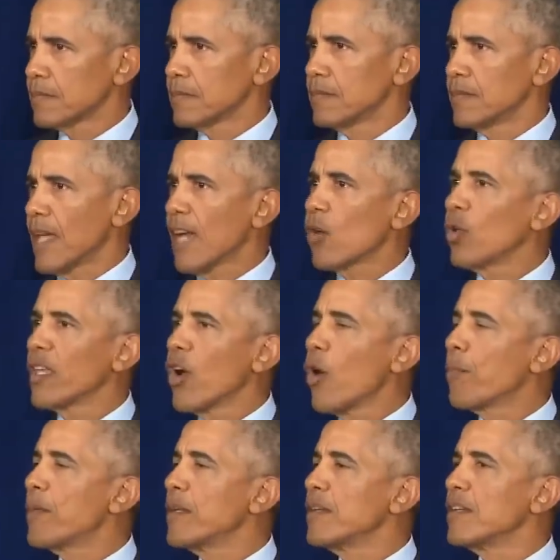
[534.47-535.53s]
not only
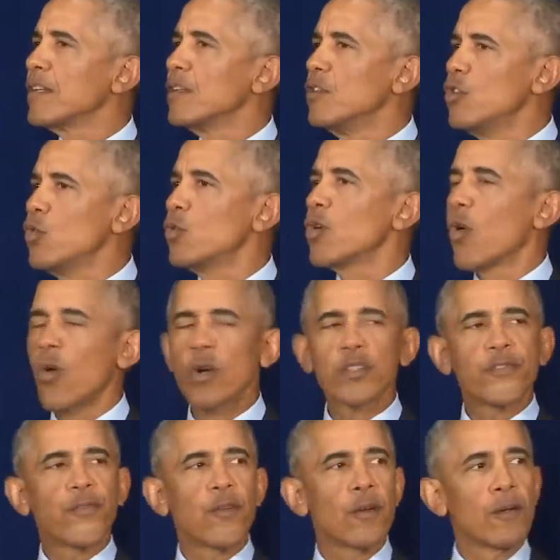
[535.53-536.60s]
opened new doors
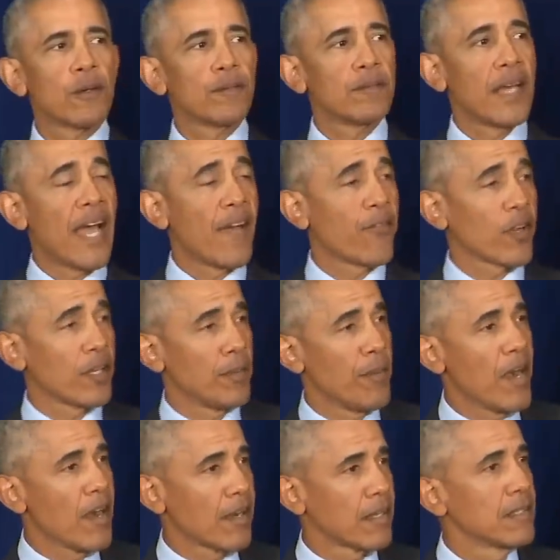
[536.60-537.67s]
for African
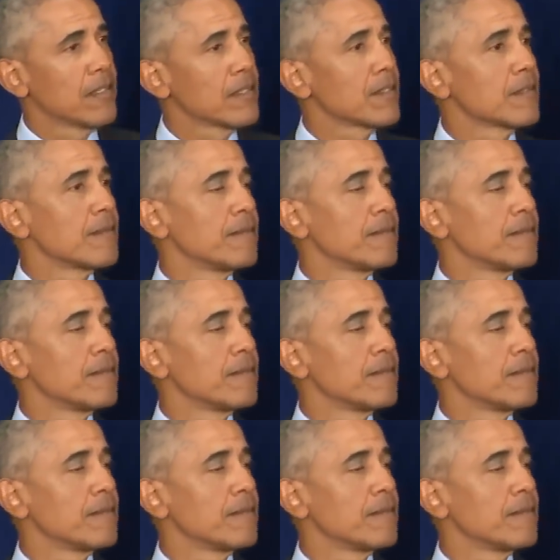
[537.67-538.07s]
Americans,